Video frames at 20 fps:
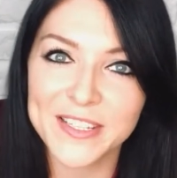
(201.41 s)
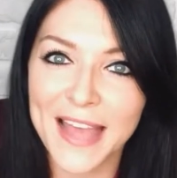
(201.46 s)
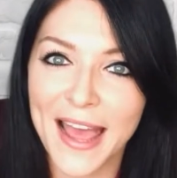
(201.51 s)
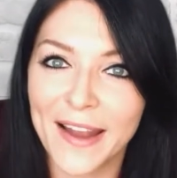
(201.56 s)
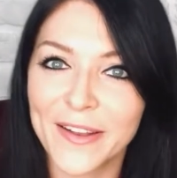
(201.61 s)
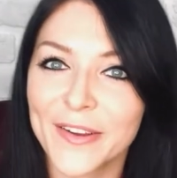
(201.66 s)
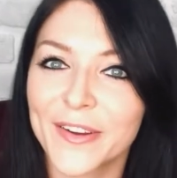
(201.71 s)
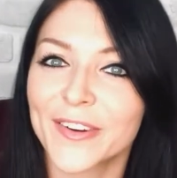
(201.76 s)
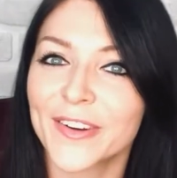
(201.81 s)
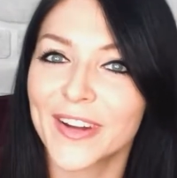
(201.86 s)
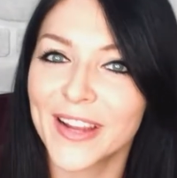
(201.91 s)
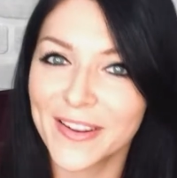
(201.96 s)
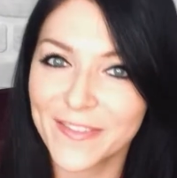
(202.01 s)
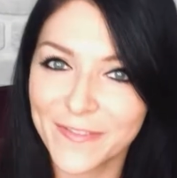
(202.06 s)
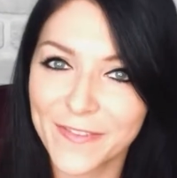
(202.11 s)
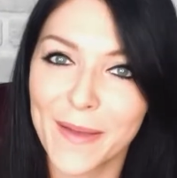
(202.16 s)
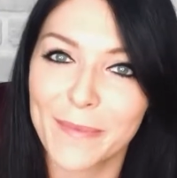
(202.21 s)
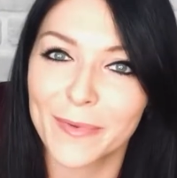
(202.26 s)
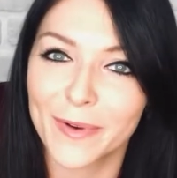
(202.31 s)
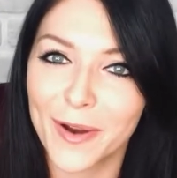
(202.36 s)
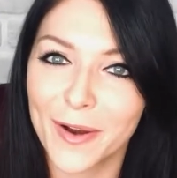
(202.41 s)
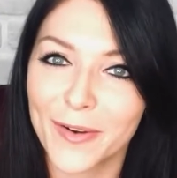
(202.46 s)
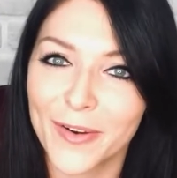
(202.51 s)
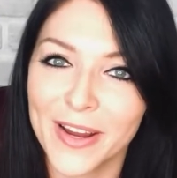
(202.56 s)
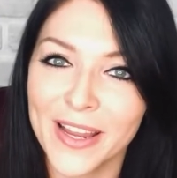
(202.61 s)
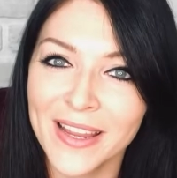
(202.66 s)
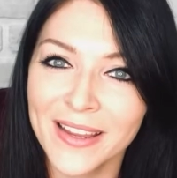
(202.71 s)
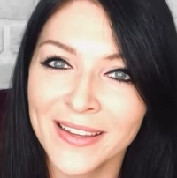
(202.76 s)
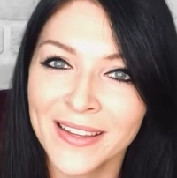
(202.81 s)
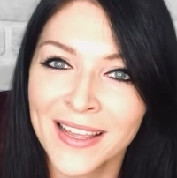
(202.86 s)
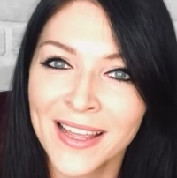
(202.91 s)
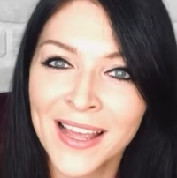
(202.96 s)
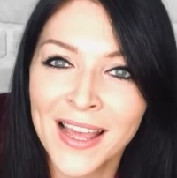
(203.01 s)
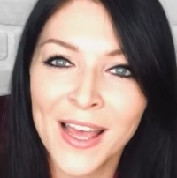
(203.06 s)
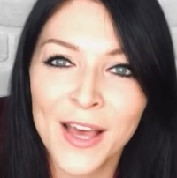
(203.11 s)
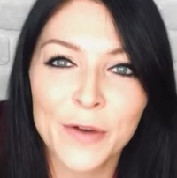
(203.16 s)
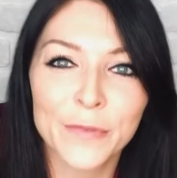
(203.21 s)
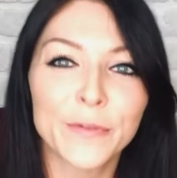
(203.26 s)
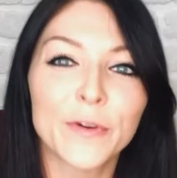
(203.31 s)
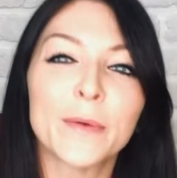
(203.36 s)
January, and February,
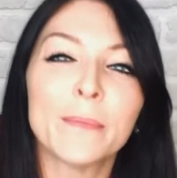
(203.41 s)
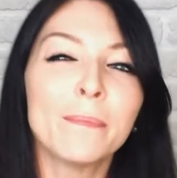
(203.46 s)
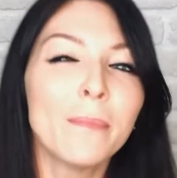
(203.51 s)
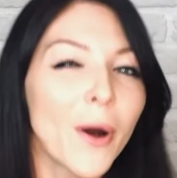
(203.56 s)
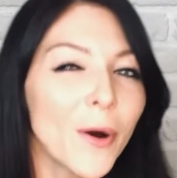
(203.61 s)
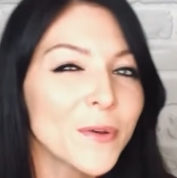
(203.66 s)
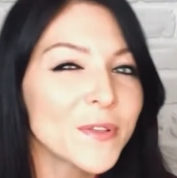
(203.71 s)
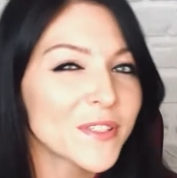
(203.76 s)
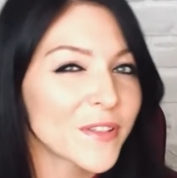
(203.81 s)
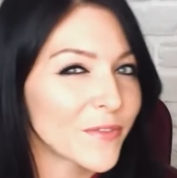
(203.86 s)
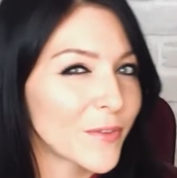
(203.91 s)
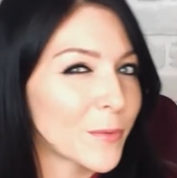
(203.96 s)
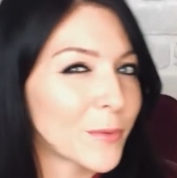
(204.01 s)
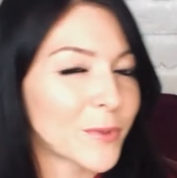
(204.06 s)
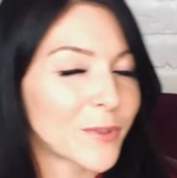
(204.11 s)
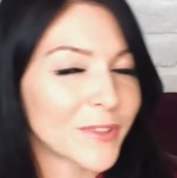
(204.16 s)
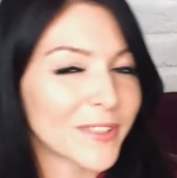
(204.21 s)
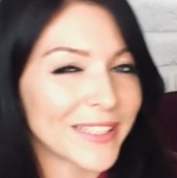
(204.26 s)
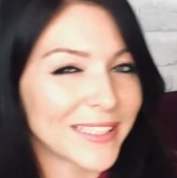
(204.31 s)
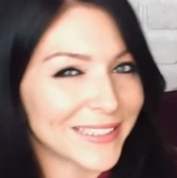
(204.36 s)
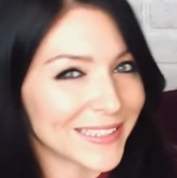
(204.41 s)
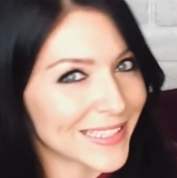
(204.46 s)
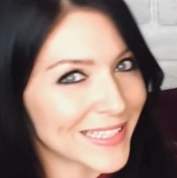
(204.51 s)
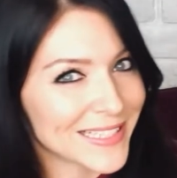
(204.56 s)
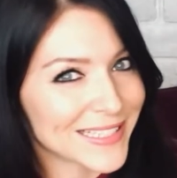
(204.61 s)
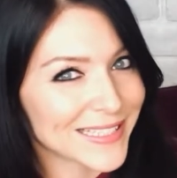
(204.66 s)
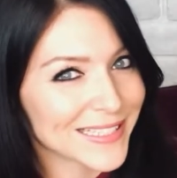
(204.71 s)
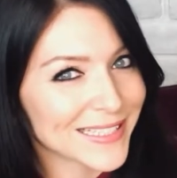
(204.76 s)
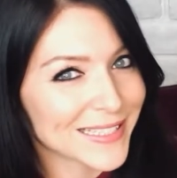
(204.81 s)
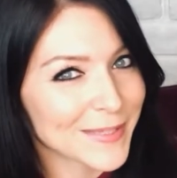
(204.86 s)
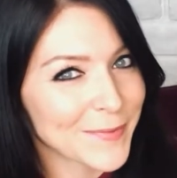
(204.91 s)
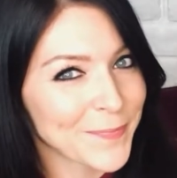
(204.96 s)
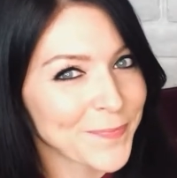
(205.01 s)
for most of the world at least,